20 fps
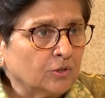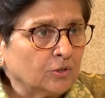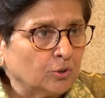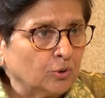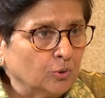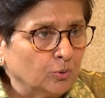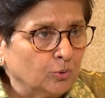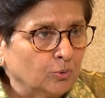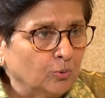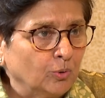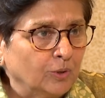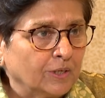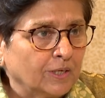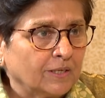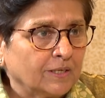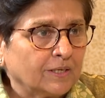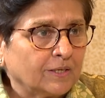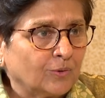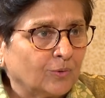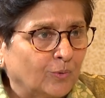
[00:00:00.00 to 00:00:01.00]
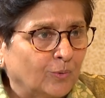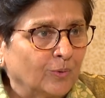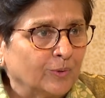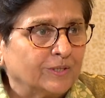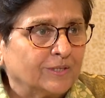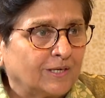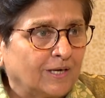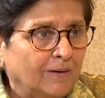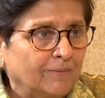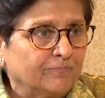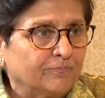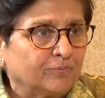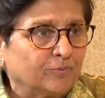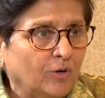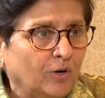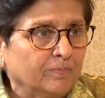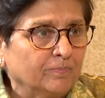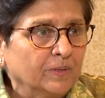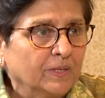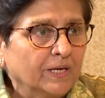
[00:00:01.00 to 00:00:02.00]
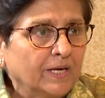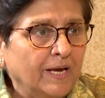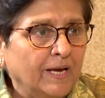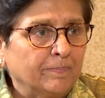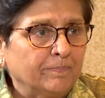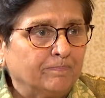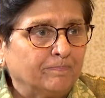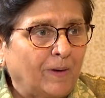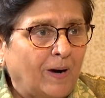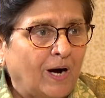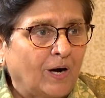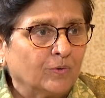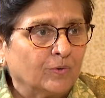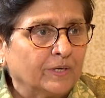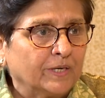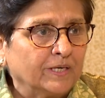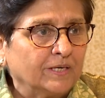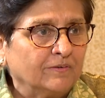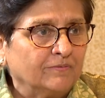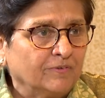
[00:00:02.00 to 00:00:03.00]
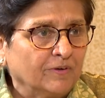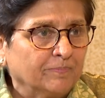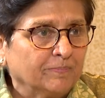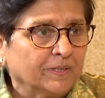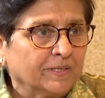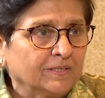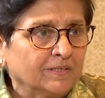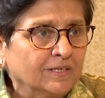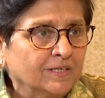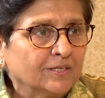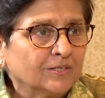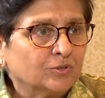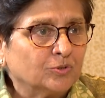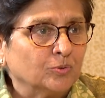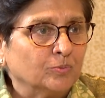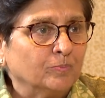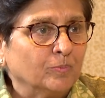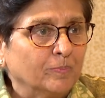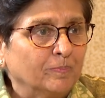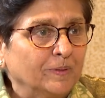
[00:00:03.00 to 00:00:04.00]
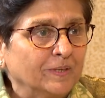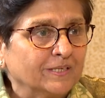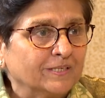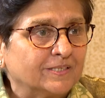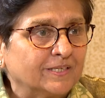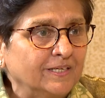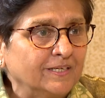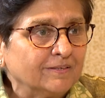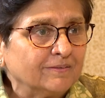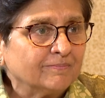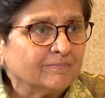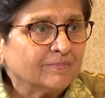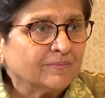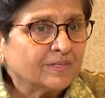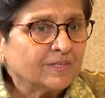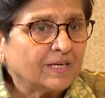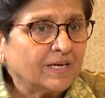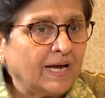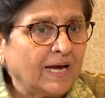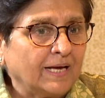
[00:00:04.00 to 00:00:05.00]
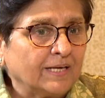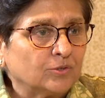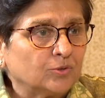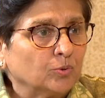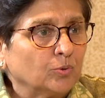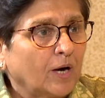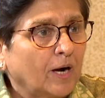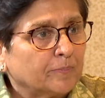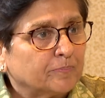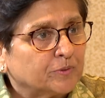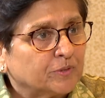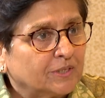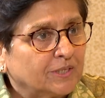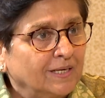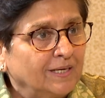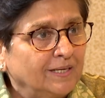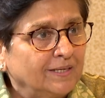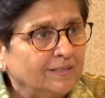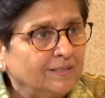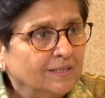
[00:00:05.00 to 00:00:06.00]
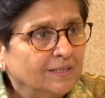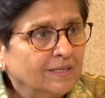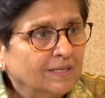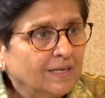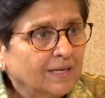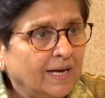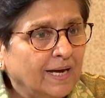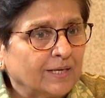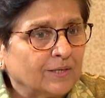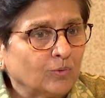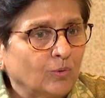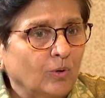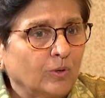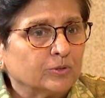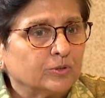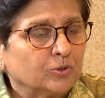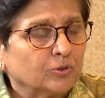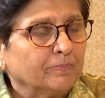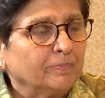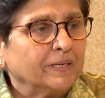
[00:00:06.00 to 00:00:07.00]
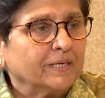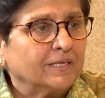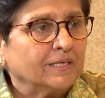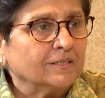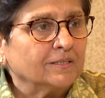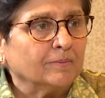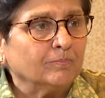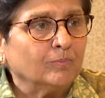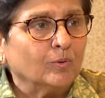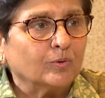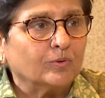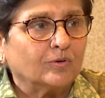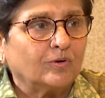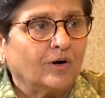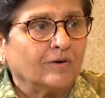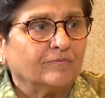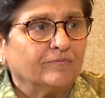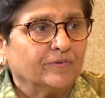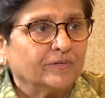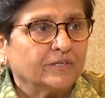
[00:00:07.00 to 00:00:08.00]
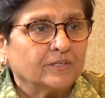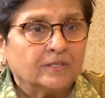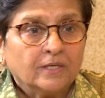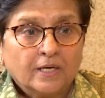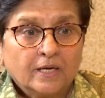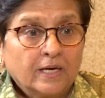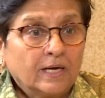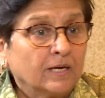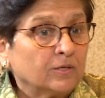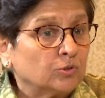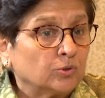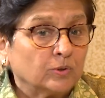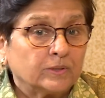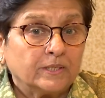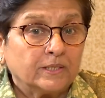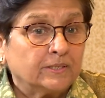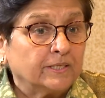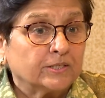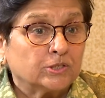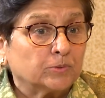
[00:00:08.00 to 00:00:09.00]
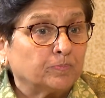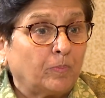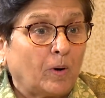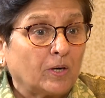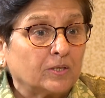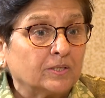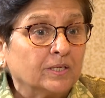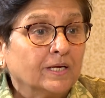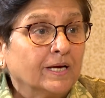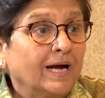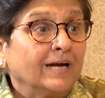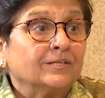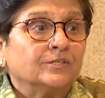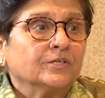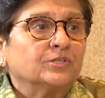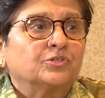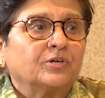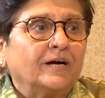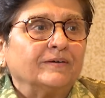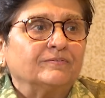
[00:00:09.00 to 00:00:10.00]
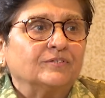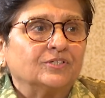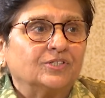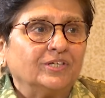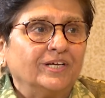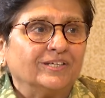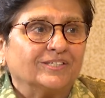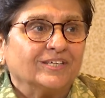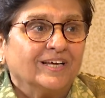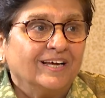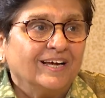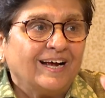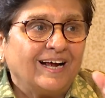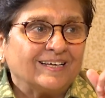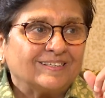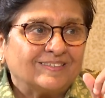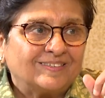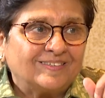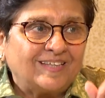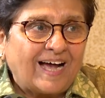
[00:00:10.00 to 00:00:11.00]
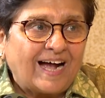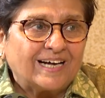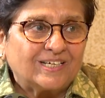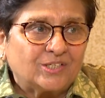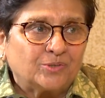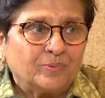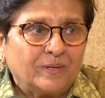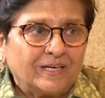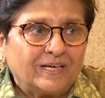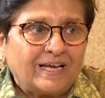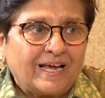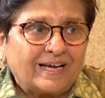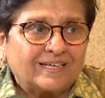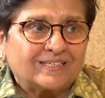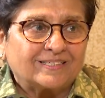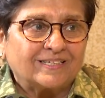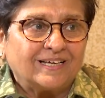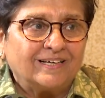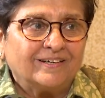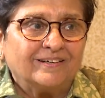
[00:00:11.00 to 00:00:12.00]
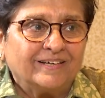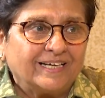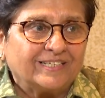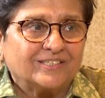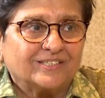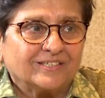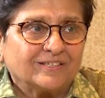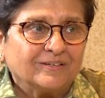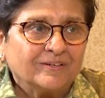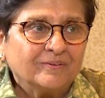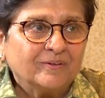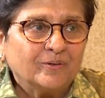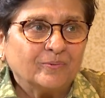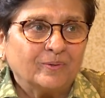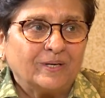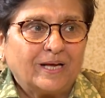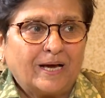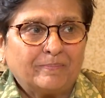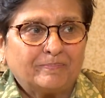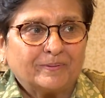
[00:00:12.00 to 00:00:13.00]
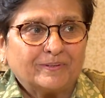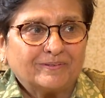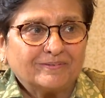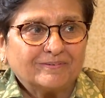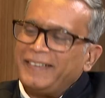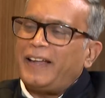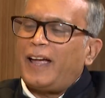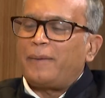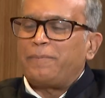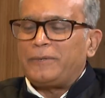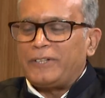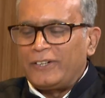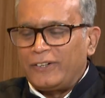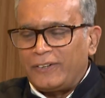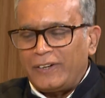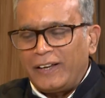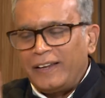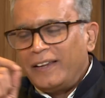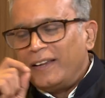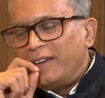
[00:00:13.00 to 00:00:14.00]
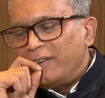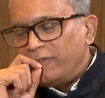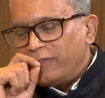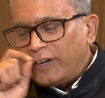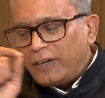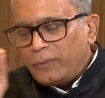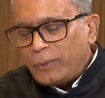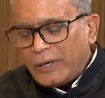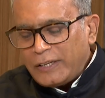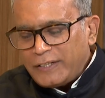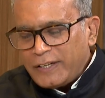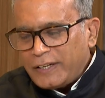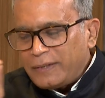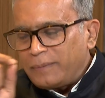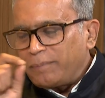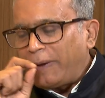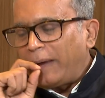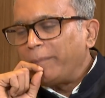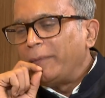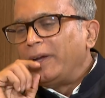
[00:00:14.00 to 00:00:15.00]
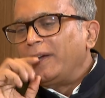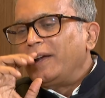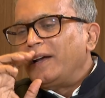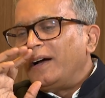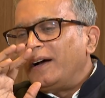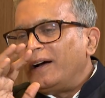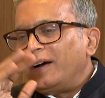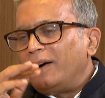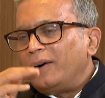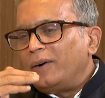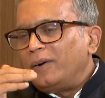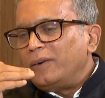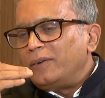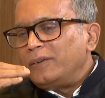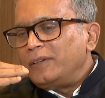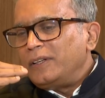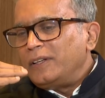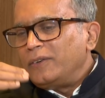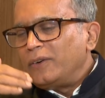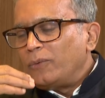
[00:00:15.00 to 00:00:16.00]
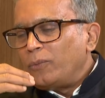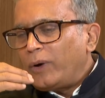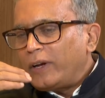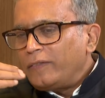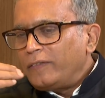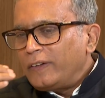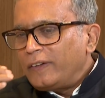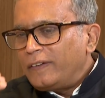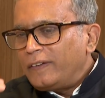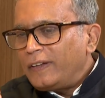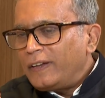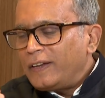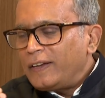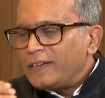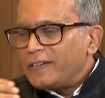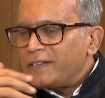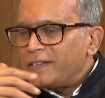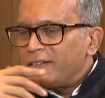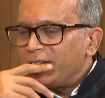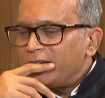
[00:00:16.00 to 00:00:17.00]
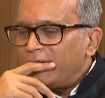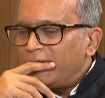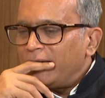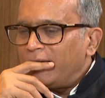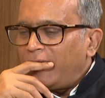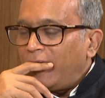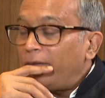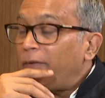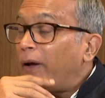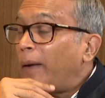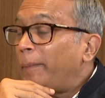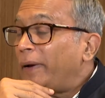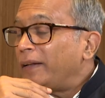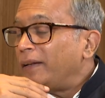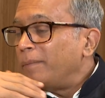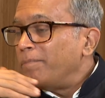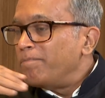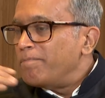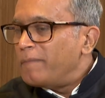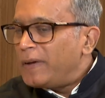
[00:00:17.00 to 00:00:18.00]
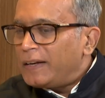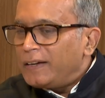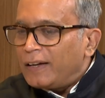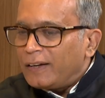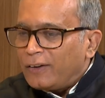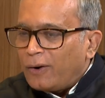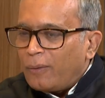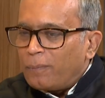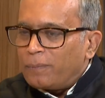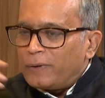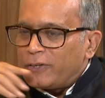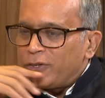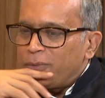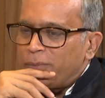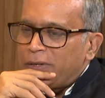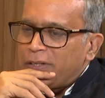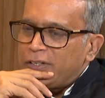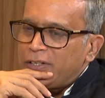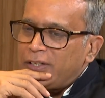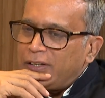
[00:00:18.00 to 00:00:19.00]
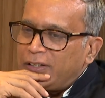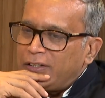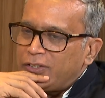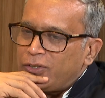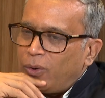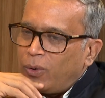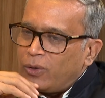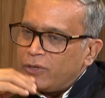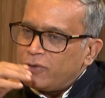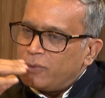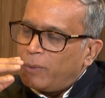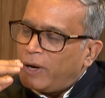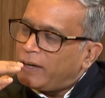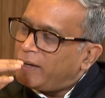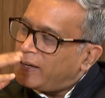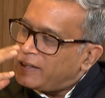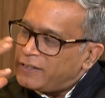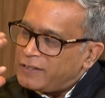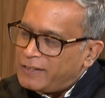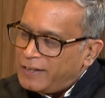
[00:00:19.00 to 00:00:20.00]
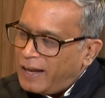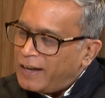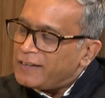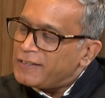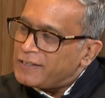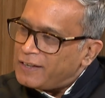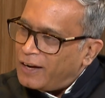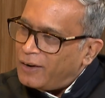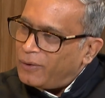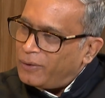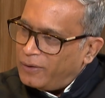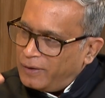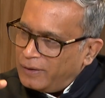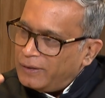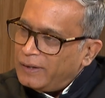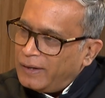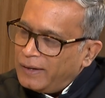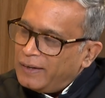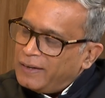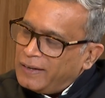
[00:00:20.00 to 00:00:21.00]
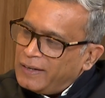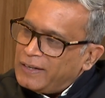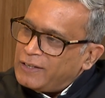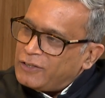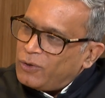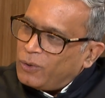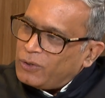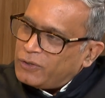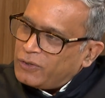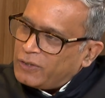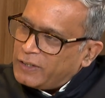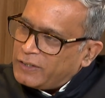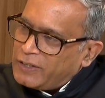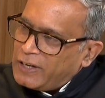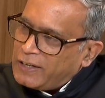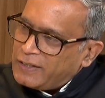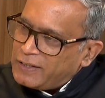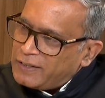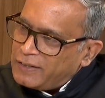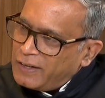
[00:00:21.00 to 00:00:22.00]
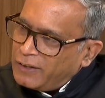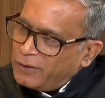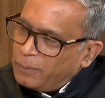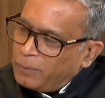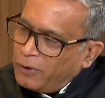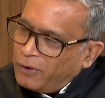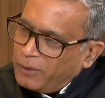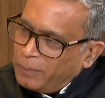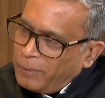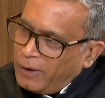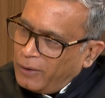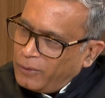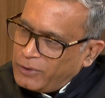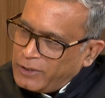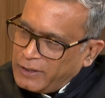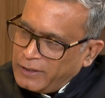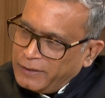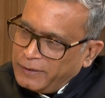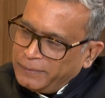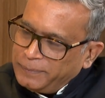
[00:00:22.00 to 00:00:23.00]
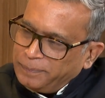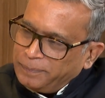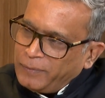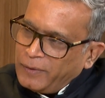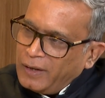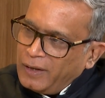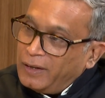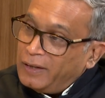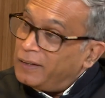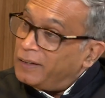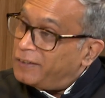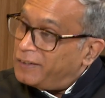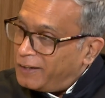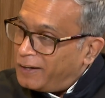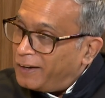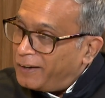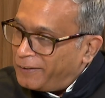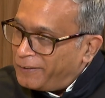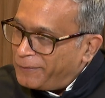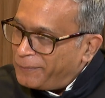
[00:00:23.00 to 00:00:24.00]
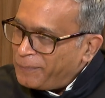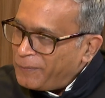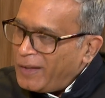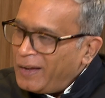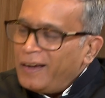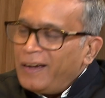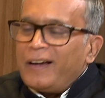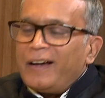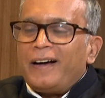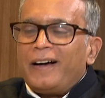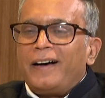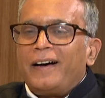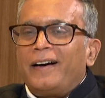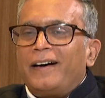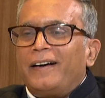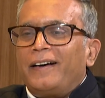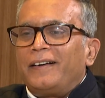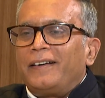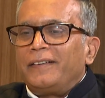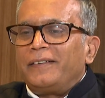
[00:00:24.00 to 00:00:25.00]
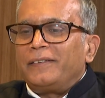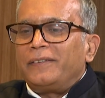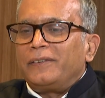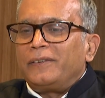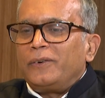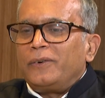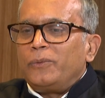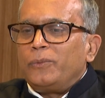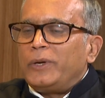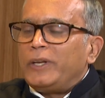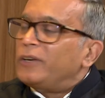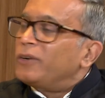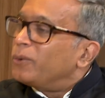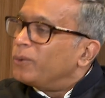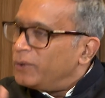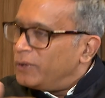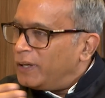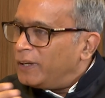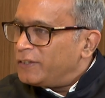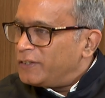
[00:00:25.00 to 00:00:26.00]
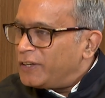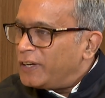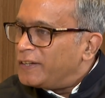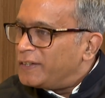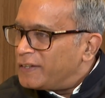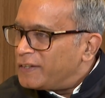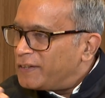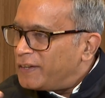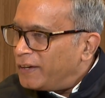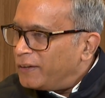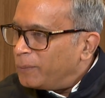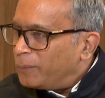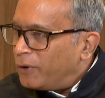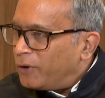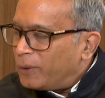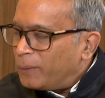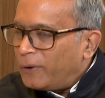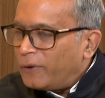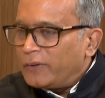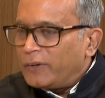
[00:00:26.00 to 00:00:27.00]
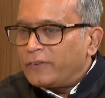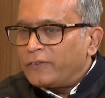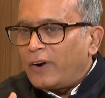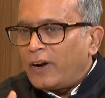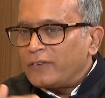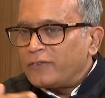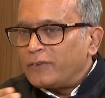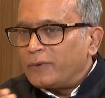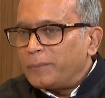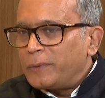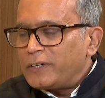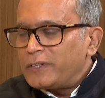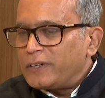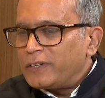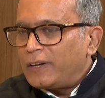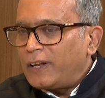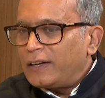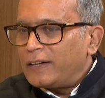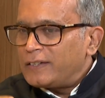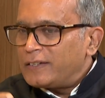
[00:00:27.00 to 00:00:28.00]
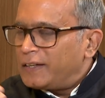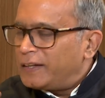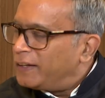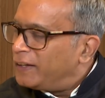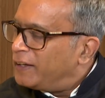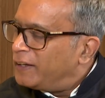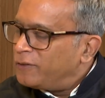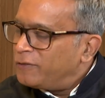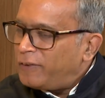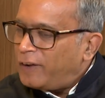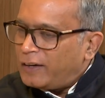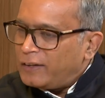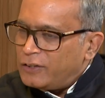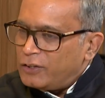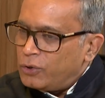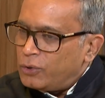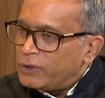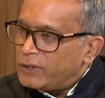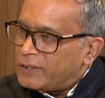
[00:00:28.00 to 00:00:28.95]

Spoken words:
through rural could come from empowering women through mobility and through upskilling, and also making them more confident so that they spot and they drive the change. And that's where acceleration will happen. Absolutely. Very well said, ma'am. One of the things among the many accomplishments is also one that stands out, is also the changes that you brought about in Tihar. We know the changes that you brought about, the transformation that has taken. In fact, your